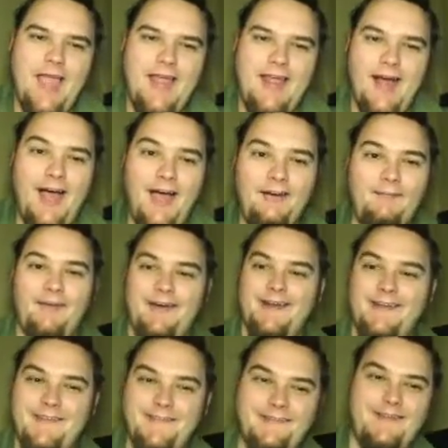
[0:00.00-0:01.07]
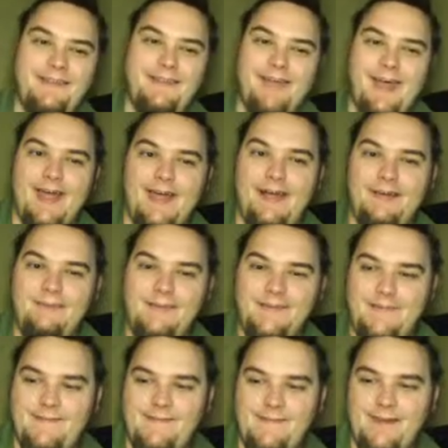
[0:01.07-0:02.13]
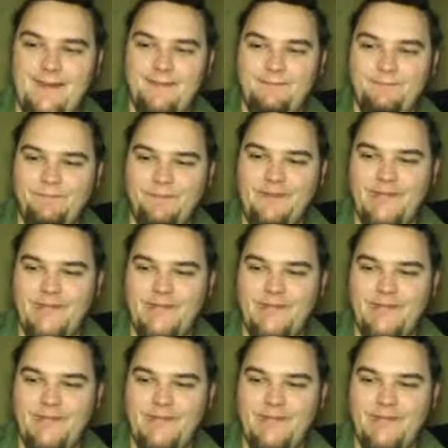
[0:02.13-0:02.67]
And I wanted to see that. I wanted to see,